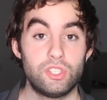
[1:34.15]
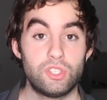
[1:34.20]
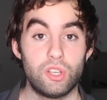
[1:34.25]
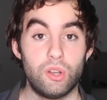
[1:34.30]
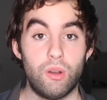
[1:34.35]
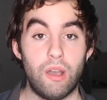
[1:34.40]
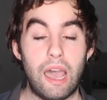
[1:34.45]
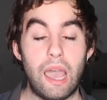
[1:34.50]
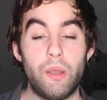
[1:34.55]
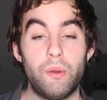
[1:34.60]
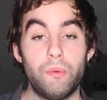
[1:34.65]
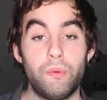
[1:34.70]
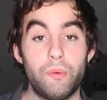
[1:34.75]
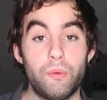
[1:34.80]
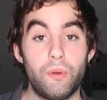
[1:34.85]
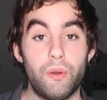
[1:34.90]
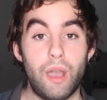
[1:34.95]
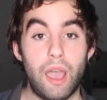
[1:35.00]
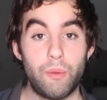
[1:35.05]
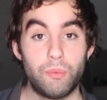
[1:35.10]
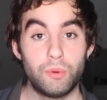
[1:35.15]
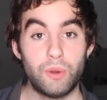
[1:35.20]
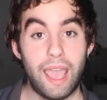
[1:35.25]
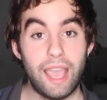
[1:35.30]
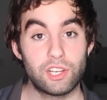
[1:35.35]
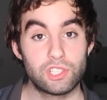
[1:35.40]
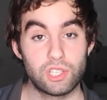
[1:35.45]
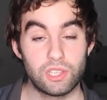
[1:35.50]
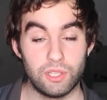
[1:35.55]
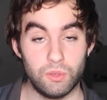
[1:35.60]
So I would
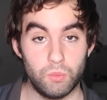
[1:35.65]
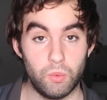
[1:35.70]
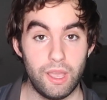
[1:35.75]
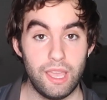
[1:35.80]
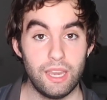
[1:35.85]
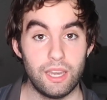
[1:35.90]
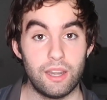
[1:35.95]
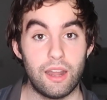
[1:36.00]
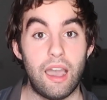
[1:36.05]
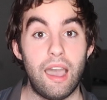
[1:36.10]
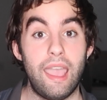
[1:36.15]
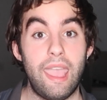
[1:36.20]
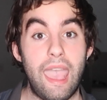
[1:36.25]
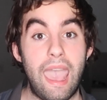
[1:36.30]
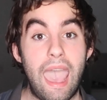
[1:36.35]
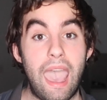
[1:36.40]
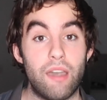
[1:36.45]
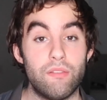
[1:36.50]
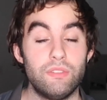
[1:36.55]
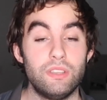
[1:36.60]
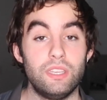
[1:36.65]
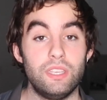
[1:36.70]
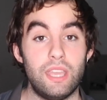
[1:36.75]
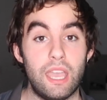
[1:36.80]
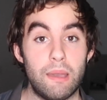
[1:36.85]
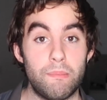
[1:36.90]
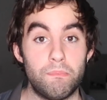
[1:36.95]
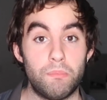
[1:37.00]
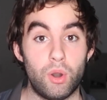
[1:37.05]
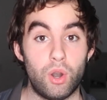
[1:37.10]
actually wait, and I haven't
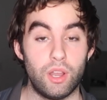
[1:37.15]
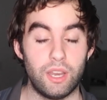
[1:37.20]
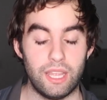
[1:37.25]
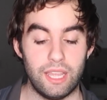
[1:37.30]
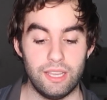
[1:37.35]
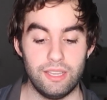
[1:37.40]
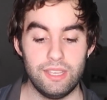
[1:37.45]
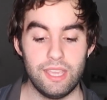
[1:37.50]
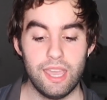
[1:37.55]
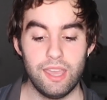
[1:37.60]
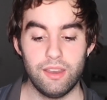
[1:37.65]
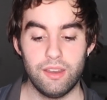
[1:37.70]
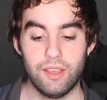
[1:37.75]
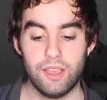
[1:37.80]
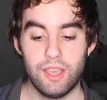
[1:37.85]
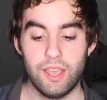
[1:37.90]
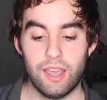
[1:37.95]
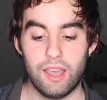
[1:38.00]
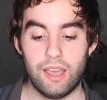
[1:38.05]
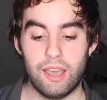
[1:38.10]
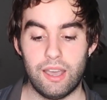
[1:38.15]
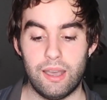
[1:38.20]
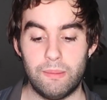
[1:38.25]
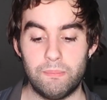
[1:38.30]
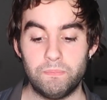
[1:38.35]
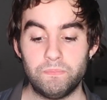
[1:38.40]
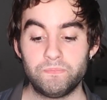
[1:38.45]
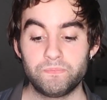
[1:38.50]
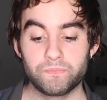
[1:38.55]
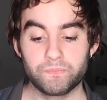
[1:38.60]
yet bought in yet.
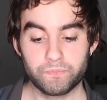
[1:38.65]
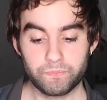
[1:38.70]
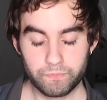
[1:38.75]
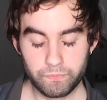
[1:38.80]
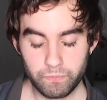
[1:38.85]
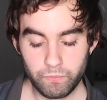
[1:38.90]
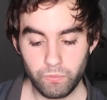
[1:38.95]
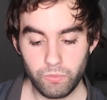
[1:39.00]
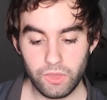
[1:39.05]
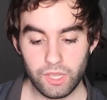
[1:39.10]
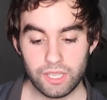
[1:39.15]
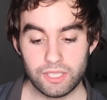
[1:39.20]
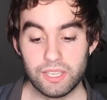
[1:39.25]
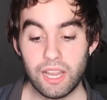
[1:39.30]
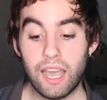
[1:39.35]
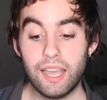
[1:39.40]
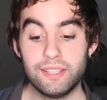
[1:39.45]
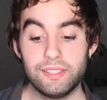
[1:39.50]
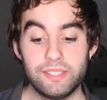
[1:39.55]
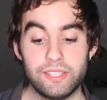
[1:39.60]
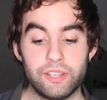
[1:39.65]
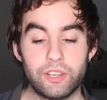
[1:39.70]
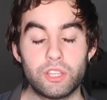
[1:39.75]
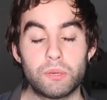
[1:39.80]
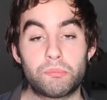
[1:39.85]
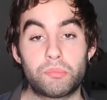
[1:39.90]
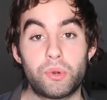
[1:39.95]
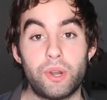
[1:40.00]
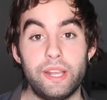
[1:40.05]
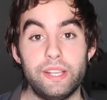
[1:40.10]
Not until
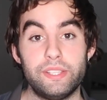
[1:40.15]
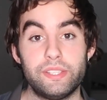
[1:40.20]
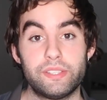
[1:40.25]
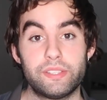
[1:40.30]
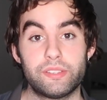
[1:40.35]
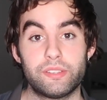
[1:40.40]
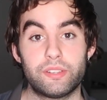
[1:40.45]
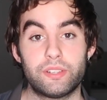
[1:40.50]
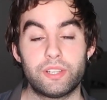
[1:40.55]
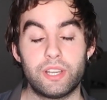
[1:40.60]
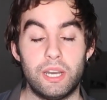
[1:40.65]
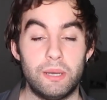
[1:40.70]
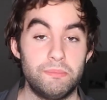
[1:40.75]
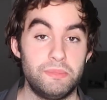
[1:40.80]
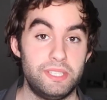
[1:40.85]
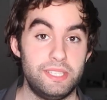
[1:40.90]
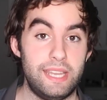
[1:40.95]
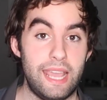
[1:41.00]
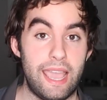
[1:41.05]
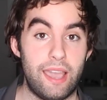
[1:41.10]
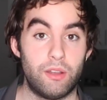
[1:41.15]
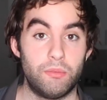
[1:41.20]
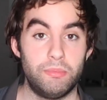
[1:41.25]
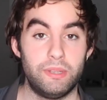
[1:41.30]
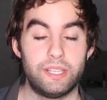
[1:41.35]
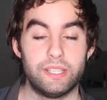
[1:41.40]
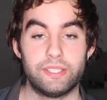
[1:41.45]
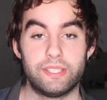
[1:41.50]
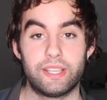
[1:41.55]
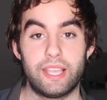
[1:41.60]
the price comes down,
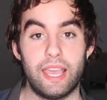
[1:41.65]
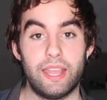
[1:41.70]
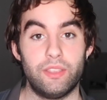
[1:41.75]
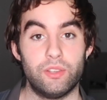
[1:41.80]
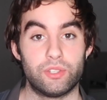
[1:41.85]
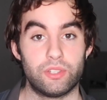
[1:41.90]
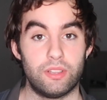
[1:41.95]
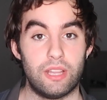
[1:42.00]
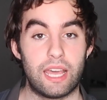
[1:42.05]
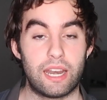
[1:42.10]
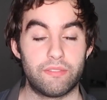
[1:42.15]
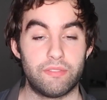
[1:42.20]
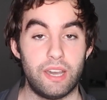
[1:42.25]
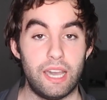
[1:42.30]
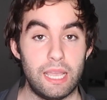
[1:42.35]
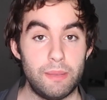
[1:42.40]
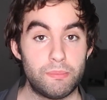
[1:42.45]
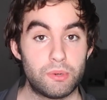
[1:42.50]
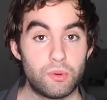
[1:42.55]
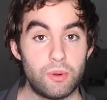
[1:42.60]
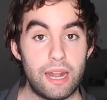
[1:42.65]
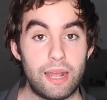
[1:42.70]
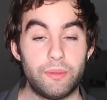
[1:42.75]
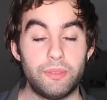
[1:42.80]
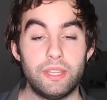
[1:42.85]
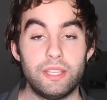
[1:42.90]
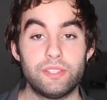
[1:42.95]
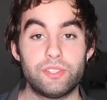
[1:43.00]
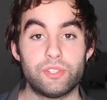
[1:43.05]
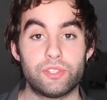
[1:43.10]
because again, there's a lot of hype
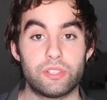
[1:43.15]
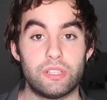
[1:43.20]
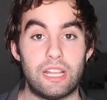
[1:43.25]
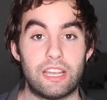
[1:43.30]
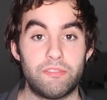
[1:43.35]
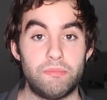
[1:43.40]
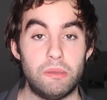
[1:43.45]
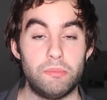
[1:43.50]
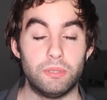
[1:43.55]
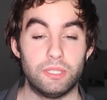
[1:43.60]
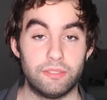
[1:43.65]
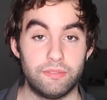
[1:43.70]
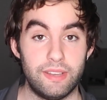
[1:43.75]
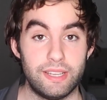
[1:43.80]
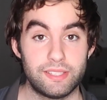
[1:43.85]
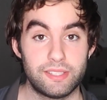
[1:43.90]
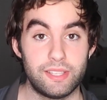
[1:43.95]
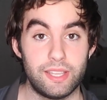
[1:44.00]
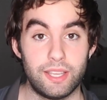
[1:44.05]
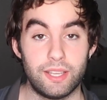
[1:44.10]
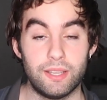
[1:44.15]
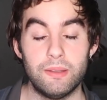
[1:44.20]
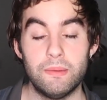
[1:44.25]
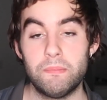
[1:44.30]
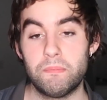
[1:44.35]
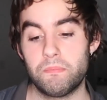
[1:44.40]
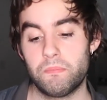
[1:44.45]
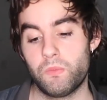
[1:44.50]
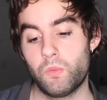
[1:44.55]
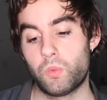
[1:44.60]
around this. There's a lot of people investing.
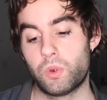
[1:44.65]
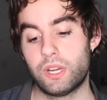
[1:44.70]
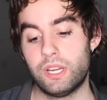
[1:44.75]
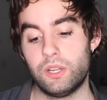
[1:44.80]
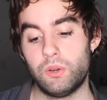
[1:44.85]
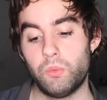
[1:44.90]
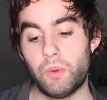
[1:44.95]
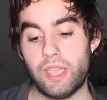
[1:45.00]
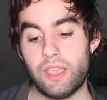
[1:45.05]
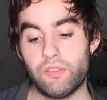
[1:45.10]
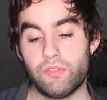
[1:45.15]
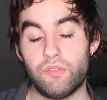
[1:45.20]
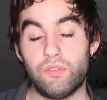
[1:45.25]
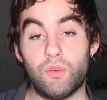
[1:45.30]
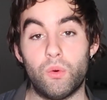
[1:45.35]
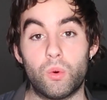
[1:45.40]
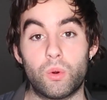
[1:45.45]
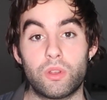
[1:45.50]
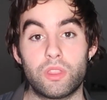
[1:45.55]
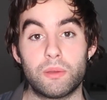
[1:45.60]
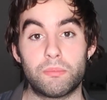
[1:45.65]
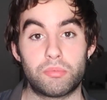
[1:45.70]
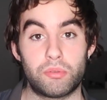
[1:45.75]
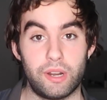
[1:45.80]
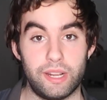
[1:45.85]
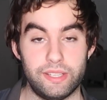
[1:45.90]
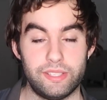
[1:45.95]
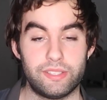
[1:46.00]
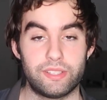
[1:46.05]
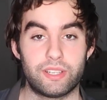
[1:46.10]
We're going to wait for the
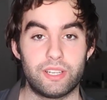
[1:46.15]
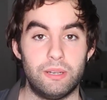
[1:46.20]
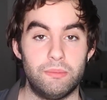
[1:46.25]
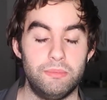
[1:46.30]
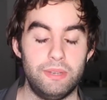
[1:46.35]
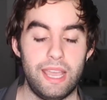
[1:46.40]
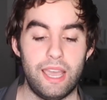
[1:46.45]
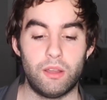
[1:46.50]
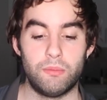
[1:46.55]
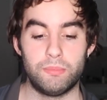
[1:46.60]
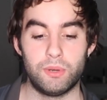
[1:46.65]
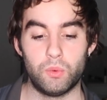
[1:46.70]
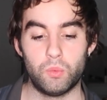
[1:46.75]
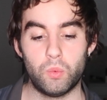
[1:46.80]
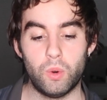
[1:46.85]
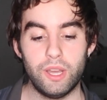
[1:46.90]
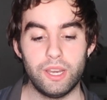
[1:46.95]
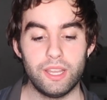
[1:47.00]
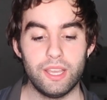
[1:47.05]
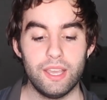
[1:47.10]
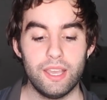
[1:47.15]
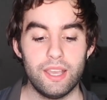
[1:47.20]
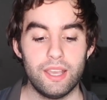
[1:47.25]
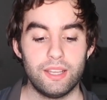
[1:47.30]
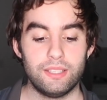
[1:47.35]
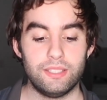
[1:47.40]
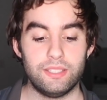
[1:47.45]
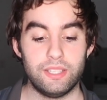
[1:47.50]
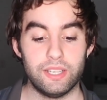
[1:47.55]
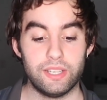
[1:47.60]
price to come down. But what
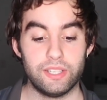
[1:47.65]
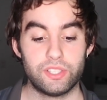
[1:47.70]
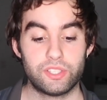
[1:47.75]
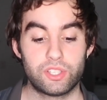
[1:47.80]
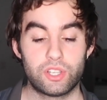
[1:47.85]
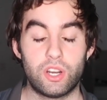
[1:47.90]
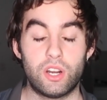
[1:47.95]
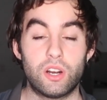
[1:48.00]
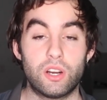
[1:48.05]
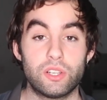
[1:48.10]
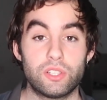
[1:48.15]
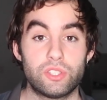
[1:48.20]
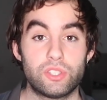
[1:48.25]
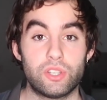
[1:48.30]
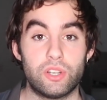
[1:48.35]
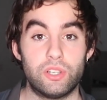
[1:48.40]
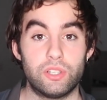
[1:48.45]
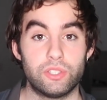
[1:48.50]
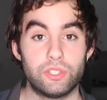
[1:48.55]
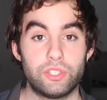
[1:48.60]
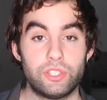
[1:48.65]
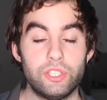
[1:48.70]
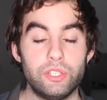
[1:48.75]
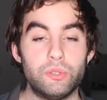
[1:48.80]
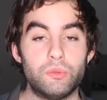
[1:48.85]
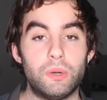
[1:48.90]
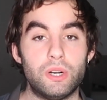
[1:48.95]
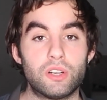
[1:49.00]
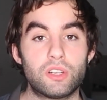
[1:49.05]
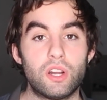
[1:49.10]
does Cardstarter
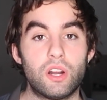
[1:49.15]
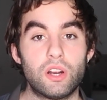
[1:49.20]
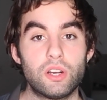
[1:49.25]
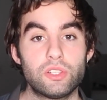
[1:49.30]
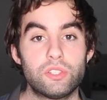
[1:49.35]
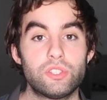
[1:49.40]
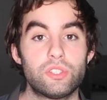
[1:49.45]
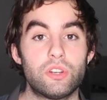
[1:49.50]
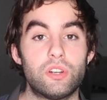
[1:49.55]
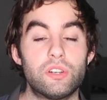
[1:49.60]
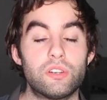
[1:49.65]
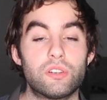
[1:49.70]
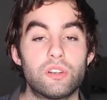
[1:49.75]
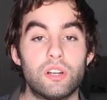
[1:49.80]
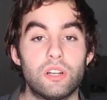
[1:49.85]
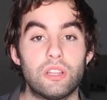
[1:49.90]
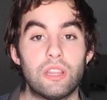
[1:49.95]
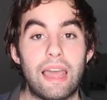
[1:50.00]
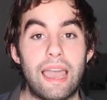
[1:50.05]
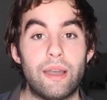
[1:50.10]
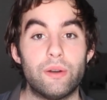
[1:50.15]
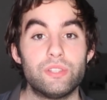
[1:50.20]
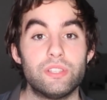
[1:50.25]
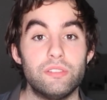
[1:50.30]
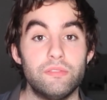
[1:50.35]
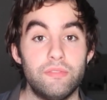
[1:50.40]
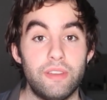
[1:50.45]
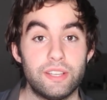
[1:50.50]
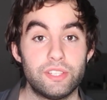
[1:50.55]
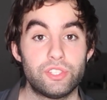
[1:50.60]
do? Well, Cardstarter allows
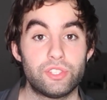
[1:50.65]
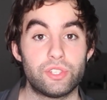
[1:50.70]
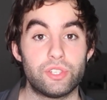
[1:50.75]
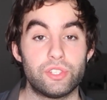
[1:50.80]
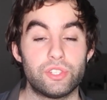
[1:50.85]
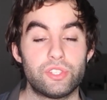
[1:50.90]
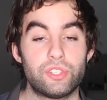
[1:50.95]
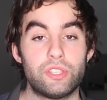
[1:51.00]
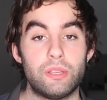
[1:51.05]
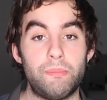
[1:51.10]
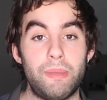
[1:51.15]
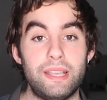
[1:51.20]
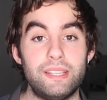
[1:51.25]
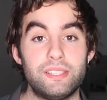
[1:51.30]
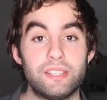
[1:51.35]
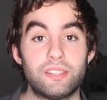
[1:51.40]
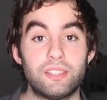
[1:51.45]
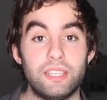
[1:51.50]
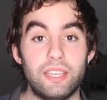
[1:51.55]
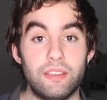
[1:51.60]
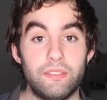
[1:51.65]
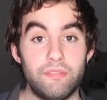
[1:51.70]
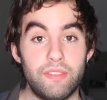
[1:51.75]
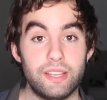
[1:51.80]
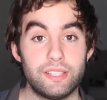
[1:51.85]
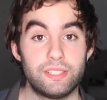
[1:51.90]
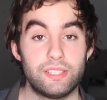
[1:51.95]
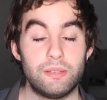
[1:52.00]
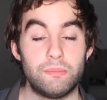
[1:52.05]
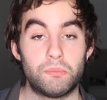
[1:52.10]
investors to basically
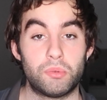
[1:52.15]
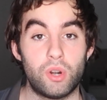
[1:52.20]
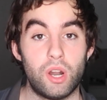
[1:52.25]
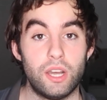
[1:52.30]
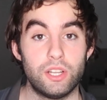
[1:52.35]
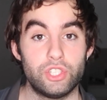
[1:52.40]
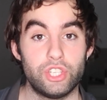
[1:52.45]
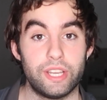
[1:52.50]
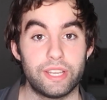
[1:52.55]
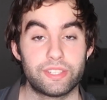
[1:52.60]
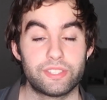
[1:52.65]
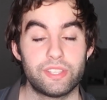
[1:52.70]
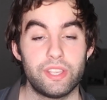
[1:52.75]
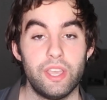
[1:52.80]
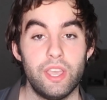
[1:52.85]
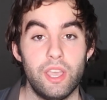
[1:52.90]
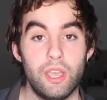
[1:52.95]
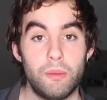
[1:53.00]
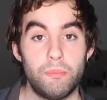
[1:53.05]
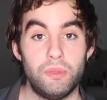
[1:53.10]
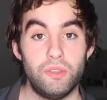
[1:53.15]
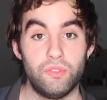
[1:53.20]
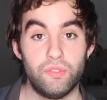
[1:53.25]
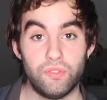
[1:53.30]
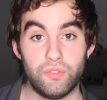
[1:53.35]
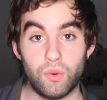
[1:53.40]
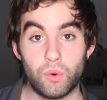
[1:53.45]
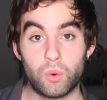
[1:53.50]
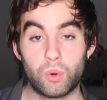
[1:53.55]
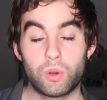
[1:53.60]
invest in projects
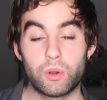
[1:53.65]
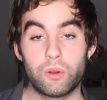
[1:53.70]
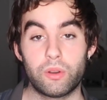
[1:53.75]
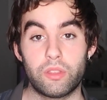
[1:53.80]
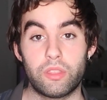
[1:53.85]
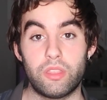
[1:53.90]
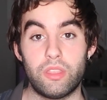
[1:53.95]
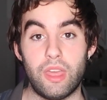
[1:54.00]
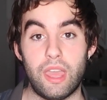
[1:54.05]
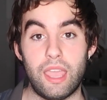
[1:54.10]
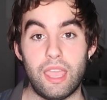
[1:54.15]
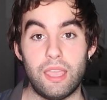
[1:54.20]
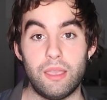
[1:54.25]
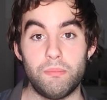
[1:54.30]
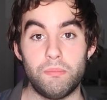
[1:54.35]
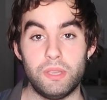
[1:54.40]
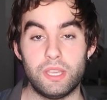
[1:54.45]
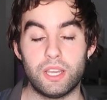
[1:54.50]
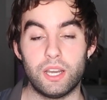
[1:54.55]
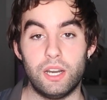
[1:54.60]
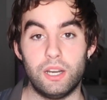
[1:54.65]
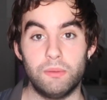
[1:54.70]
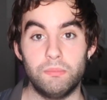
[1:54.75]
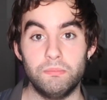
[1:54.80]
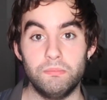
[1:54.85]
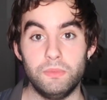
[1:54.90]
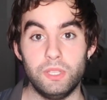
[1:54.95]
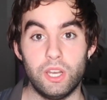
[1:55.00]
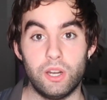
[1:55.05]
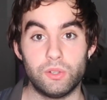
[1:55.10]
before they
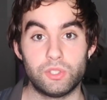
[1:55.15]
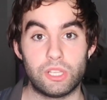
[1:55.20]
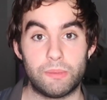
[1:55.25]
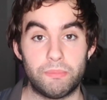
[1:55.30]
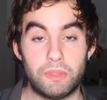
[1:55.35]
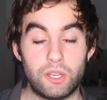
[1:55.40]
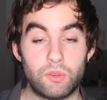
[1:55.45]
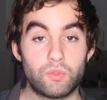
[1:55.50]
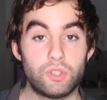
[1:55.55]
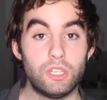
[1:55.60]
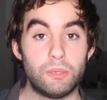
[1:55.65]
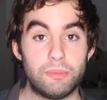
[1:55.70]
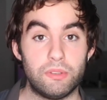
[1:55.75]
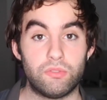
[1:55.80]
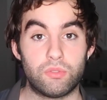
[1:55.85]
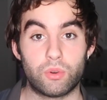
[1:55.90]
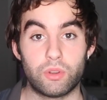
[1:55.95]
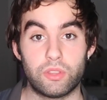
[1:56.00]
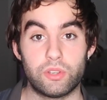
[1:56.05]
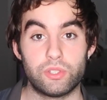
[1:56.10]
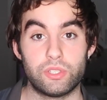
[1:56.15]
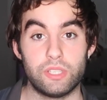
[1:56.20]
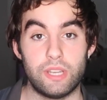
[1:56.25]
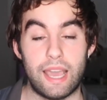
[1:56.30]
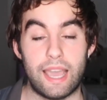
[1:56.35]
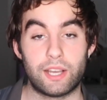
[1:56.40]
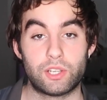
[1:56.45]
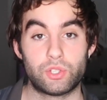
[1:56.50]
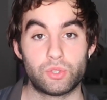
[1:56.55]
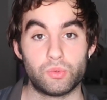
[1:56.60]
become, something real, before there's an
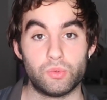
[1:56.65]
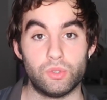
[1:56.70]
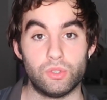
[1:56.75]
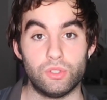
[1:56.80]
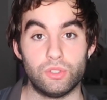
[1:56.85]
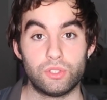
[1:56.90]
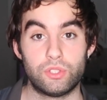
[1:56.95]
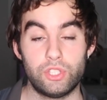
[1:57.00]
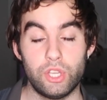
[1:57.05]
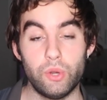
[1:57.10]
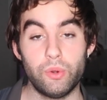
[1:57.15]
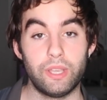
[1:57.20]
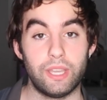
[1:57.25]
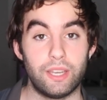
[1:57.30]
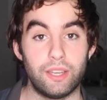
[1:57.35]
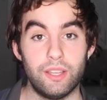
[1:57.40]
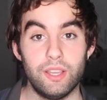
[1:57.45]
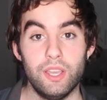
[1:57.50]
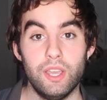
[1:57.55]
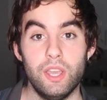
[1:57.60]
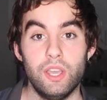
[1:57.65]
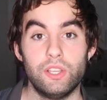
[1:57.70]
actual token.